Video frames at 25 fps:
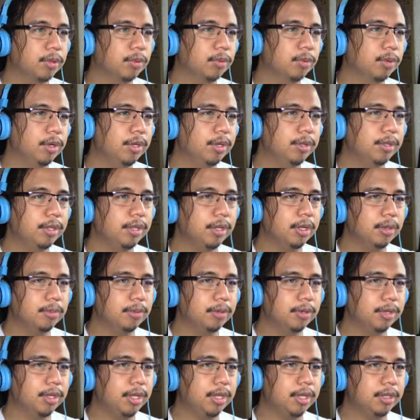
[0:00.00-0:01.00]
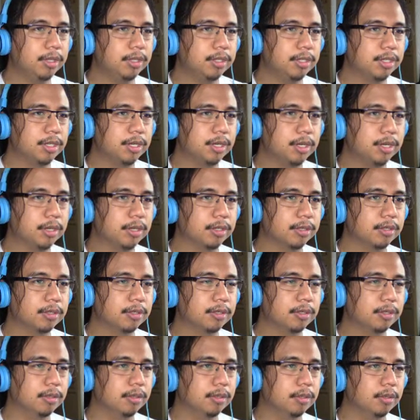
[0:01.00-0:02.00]
What do you think about kids, she
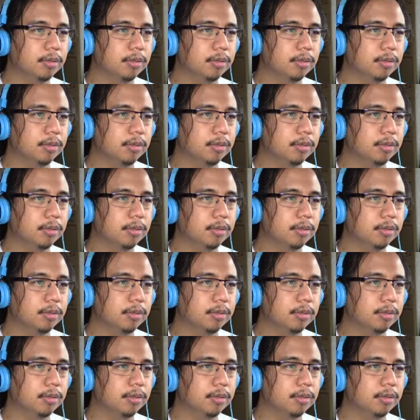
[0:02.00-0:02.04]
asks.